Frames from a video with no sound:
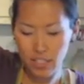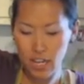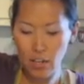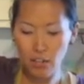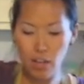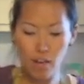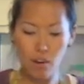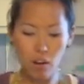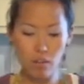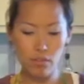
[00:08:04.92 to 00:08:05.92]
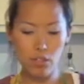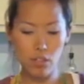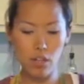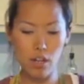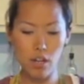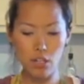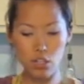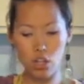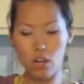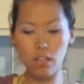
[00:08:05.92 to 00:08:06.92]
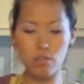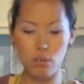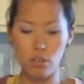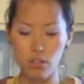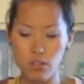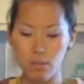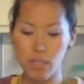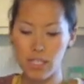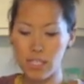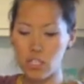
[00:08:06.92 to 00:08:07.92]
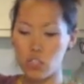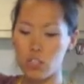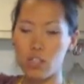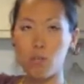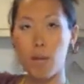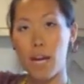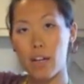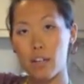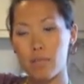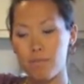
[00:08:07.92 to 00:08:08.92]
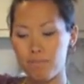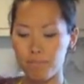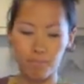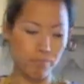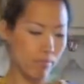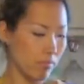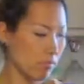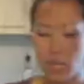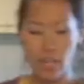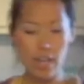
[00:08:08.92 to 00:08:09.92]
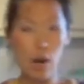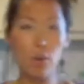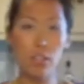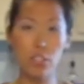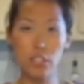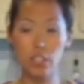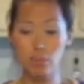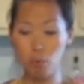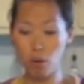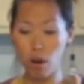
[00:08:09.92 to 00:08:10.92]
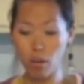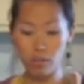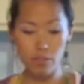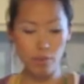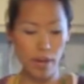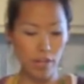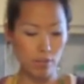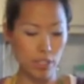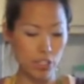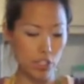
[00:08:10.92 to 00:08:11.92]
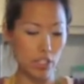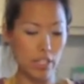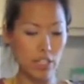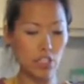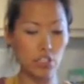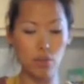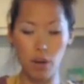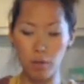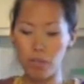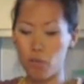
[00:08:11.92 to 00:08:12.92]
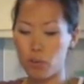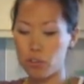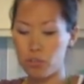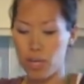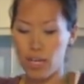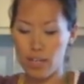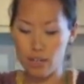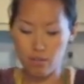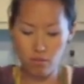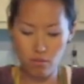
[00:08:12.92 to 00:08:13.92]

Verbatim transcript: so now you'll have all of your chocolate morsels mixed into your batter. And now we're just going to pour all of the batter mixture into our foiled pan.